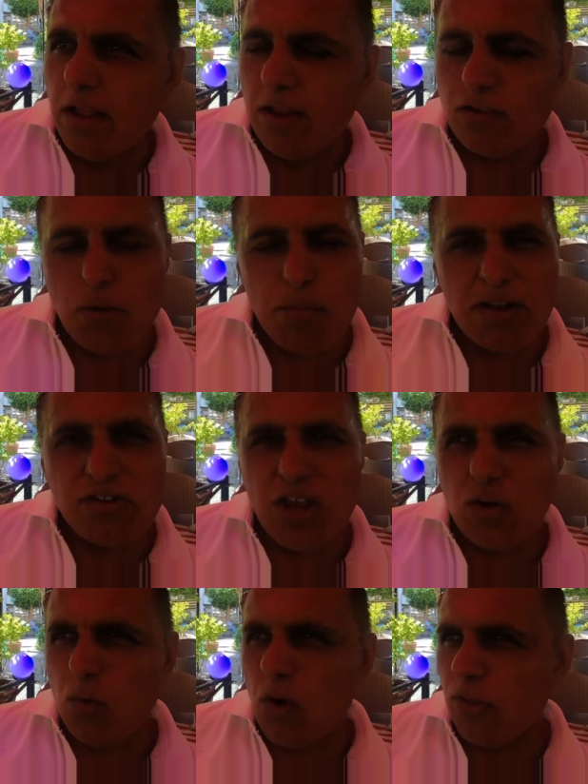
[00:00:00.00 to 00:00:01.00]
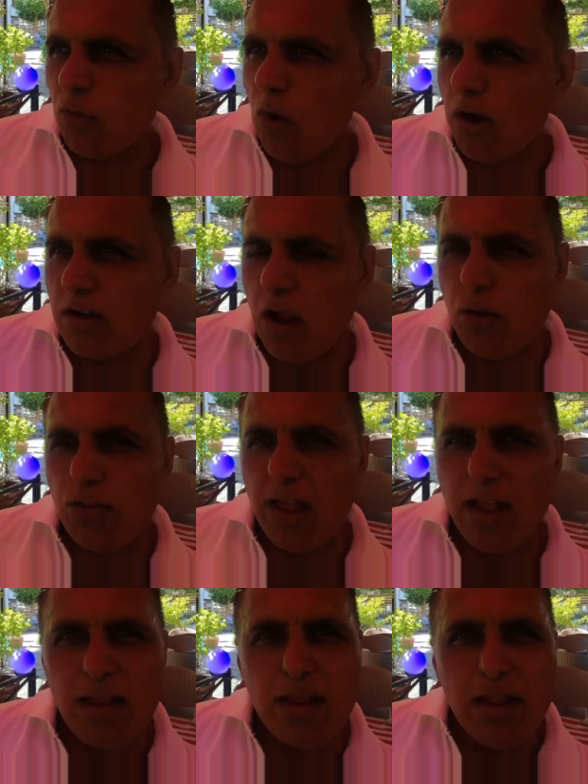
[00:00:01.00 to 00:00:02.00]
It's on my channel. I thought I'd go
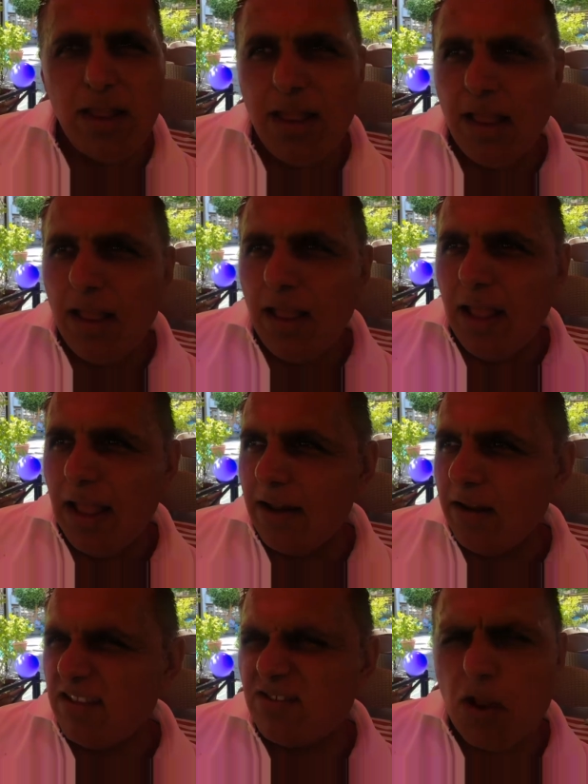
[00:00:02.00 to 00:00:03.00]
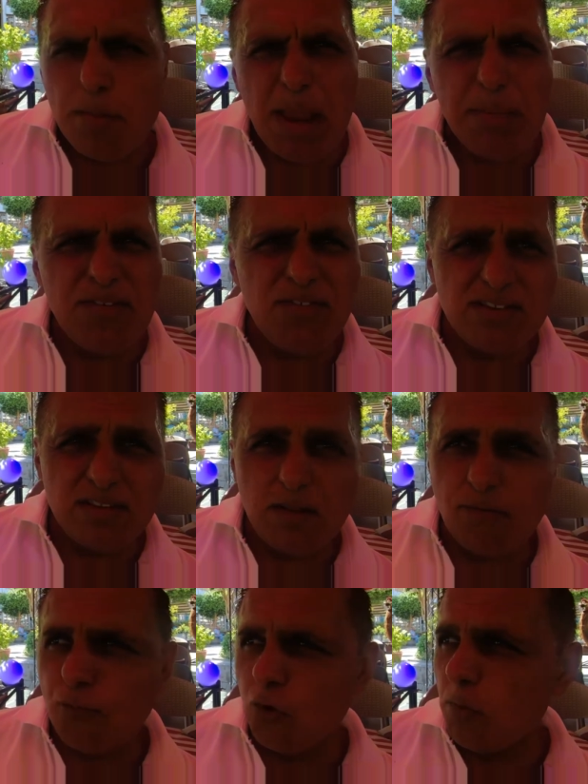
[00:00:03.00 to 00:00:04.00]
there and this time maybe visit the
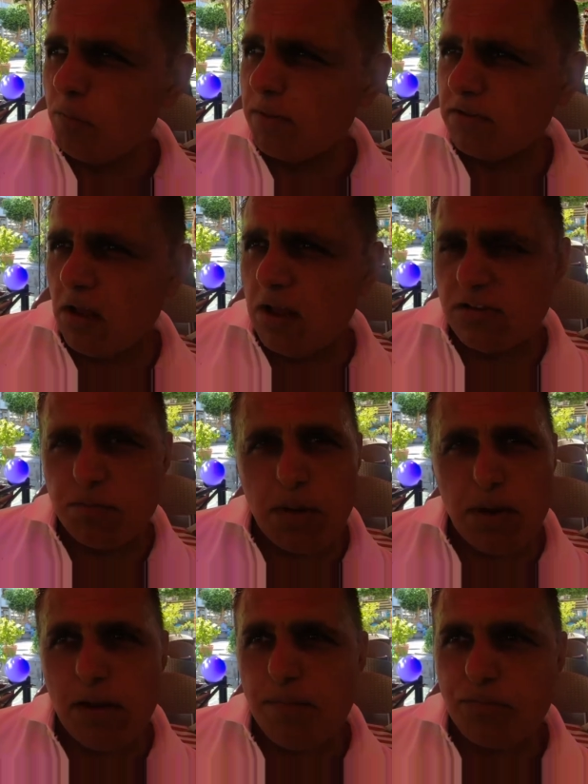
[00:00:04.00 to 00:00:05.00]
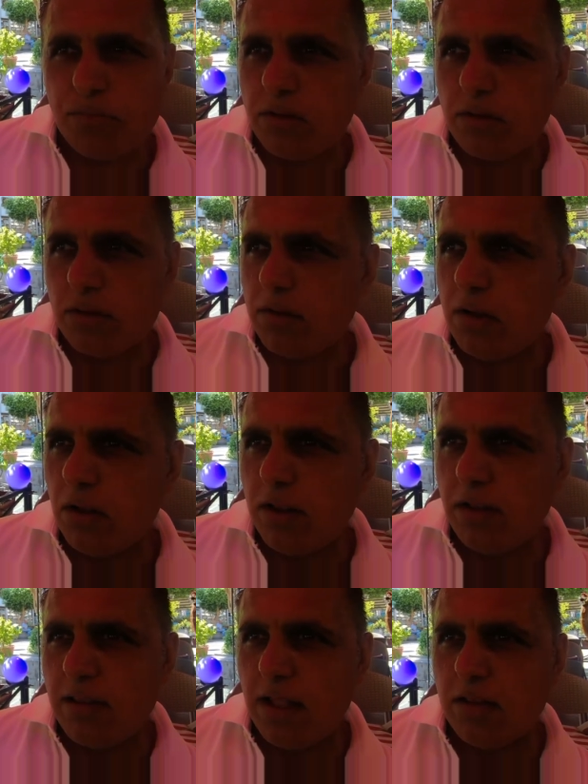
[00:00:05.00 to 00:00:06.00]
fruit bazaars, but you know,
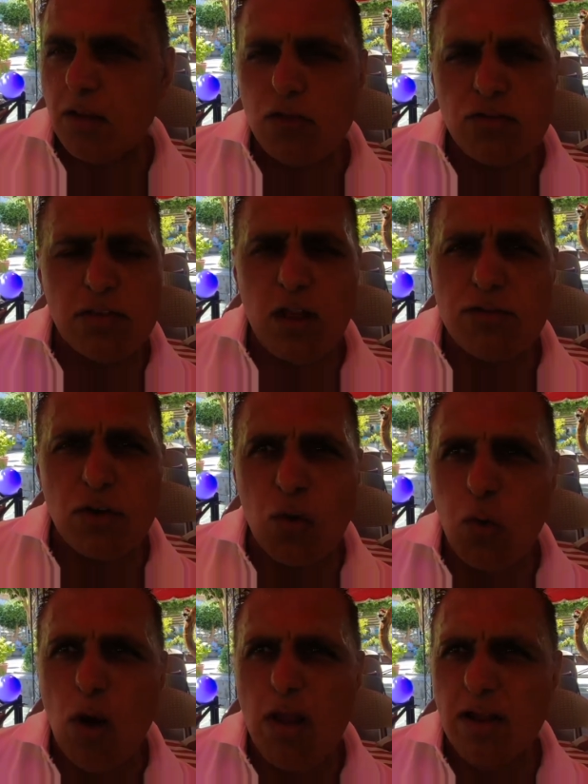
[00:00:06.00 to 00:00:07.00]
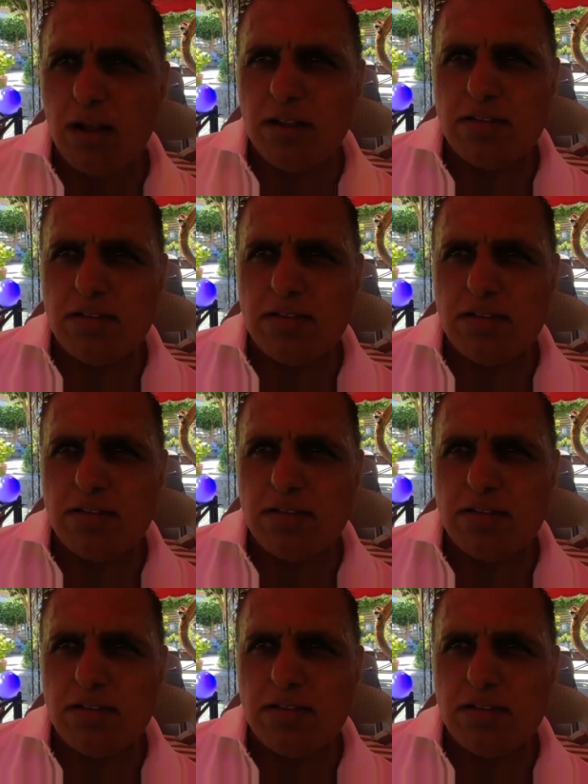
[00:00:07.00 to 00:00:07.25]
those are quiet.